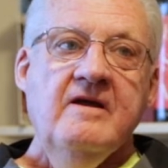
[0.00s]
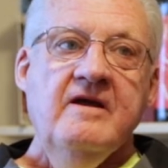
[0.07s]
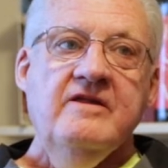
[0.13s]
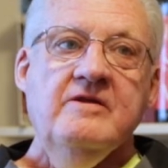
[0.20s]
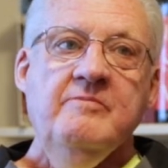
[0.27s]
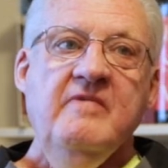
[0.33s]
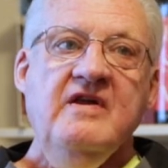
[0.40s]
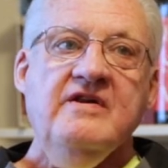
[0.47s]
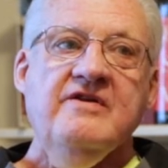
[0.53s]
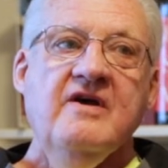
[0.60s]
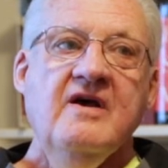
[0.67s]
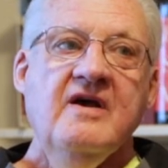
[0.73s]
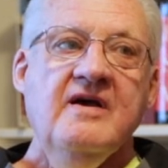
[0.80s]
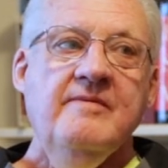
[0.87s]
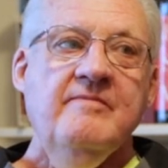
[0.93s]
In the
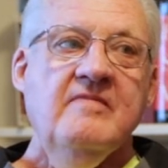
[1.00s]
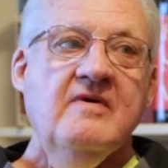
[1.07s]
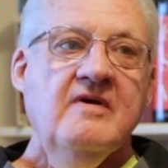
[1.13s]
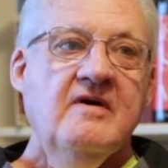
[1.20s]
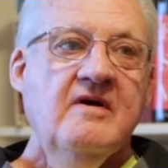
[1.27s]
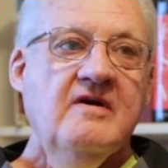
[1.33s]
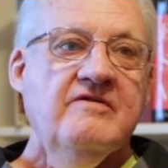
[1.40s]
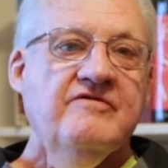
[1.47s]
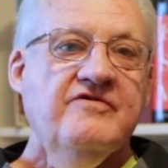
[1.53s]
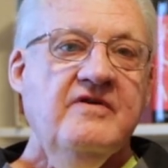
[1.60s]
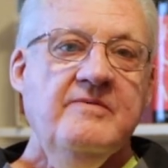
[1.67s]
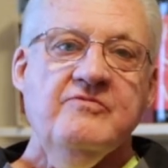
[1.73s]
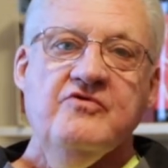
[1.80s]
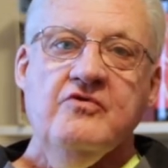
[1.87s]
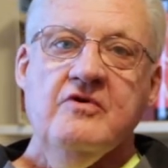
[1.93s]
meantime, on
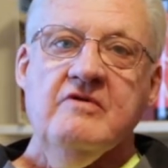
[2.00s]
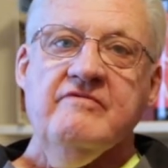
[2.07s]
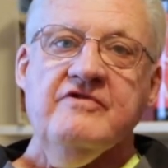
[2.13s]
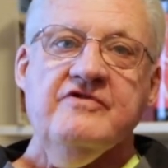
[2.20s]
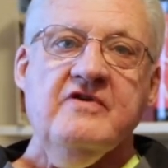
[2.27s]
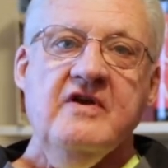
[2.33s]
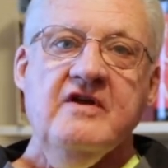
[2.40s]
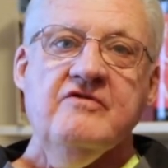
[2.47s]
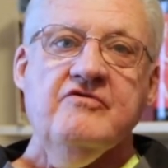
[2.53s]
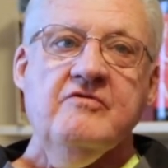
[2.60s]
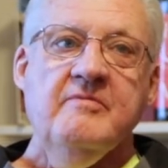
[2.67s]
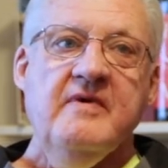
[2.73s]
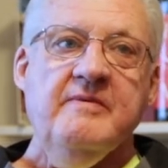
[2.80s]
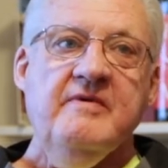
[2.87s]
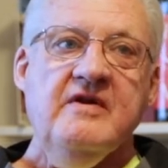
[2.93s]
some sort of a
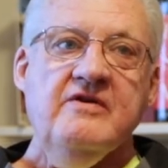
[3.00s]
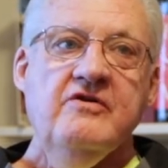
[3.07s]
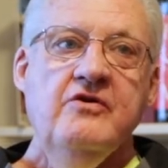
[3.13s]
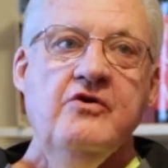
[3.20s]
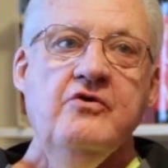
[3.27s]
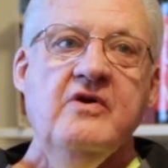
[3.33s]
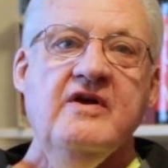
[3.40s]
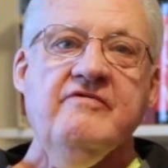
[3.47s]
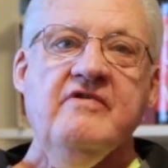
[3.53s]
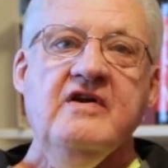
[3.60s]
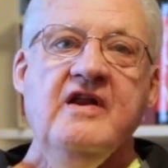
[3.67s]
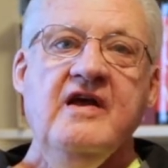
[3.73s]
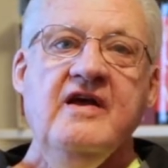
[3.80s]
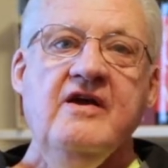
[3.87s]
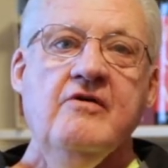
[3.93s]
schedule, maybe at noon every
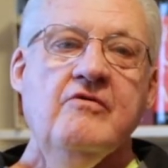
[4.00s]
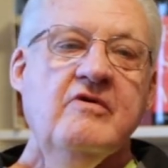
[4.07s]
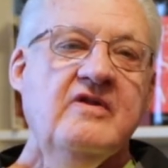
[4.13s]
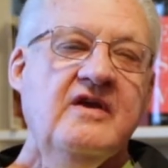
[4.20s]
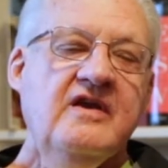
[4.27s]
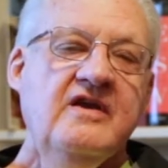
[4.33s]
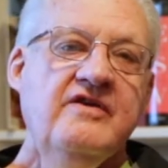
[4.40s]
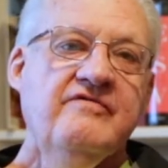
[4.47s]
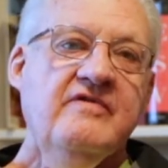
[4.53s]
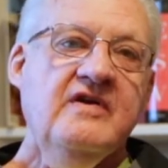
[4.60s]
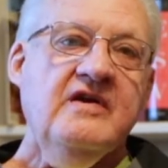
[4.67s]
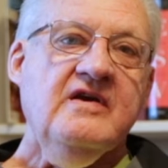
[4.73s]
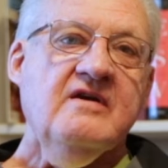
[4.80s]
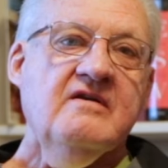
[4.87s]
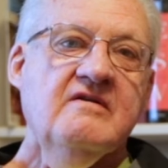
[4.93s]
day or in the
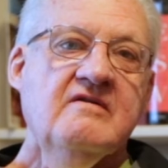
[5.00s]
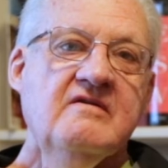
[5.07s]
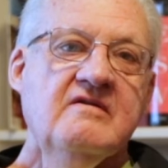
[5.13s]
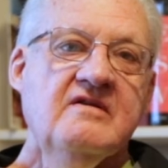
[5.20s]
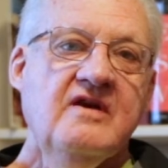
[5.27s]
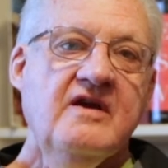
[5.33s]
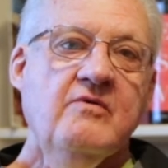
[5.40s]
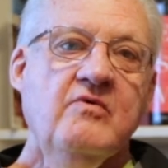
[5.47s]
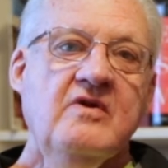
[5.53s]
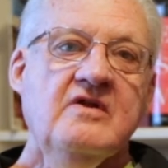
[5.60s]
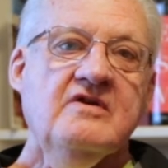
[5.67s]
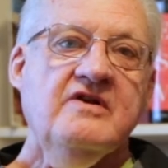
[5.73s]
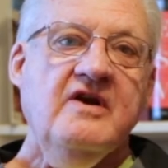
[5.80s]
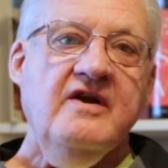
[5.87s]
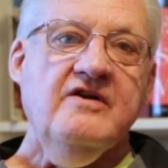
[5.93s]
evening, take one of
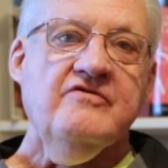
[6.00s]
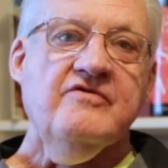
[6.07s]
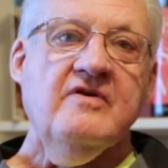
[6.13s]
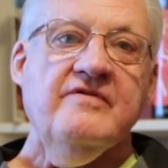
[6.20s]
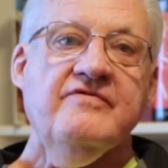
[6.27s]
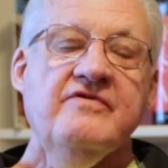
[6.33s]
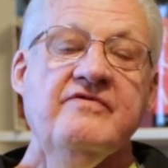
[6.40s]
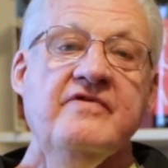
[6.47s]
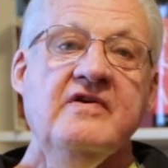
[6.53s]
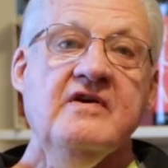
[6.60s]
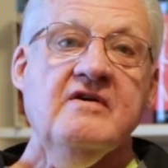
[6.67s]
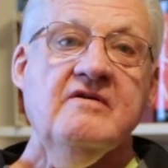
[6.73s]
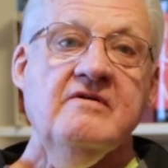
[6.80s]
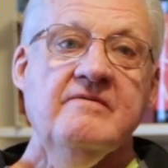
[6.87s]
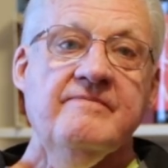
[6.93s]
the tires off the
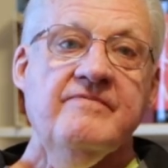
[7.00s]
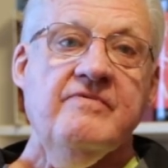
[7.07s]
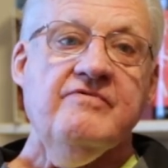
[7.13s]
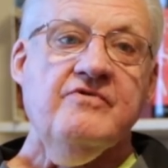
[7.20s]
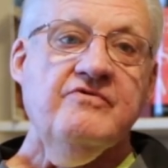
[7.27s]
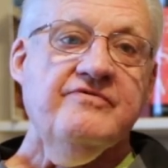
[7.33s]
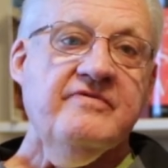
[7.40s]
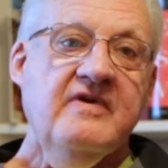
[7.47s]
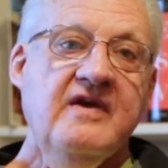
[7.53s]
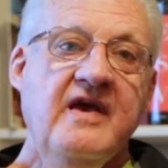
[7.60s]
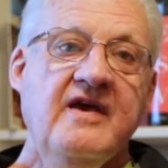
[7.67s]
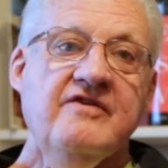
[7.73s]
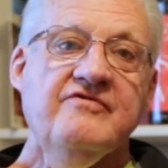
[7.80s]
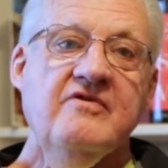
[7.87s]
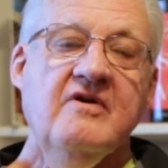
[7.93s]
vehicle, throw some
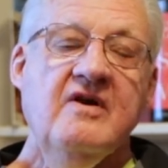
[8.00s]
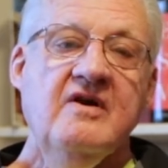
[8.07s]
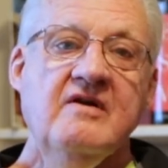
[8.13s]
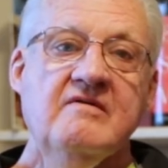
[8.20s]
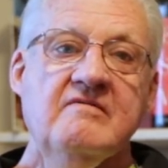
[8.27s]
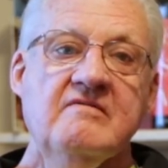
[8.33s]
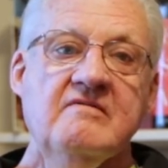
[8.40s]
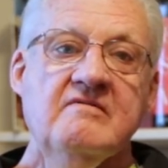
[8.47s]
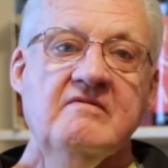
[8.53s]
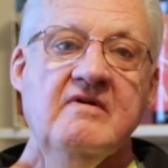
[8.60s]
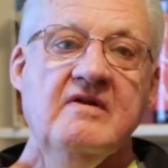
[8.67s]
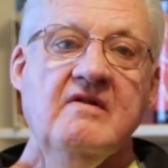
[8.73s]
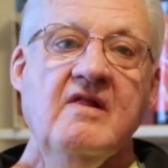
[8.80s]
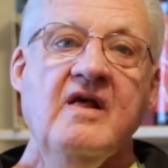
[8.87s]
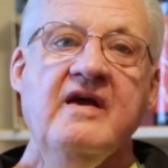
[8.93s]
gas on it,
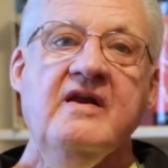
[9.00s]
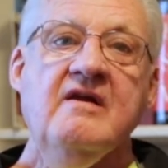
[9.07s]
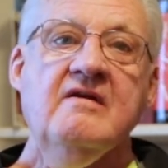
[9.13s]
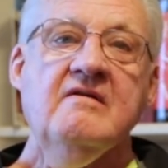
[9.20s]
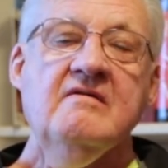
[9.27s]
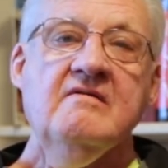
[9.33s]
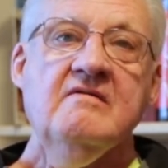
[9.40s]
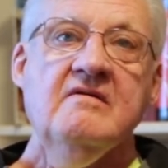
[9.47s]
and light it.